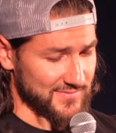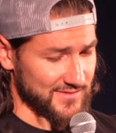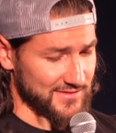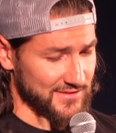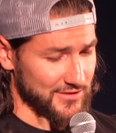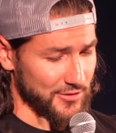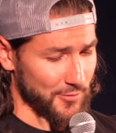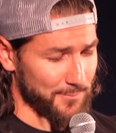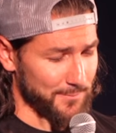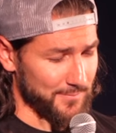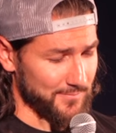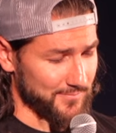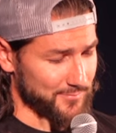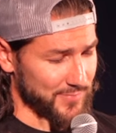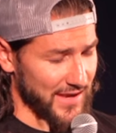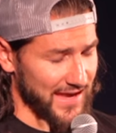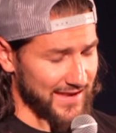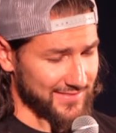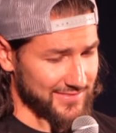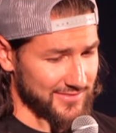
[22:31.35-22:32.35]
you know,
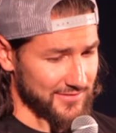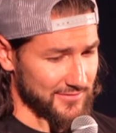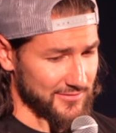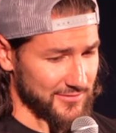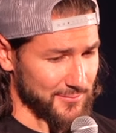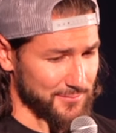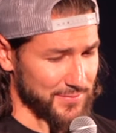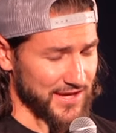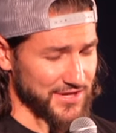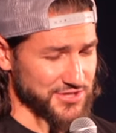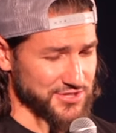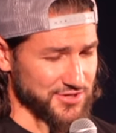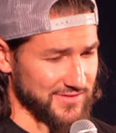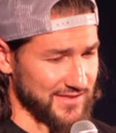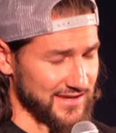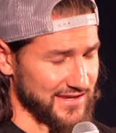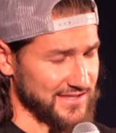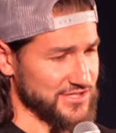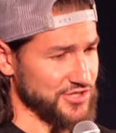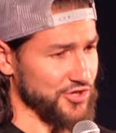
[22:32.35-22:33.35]
paint the picture
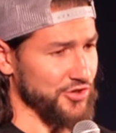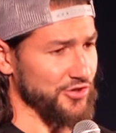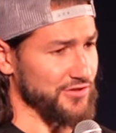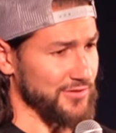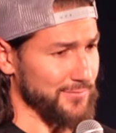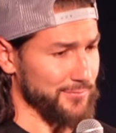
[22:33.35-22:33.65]
that it's good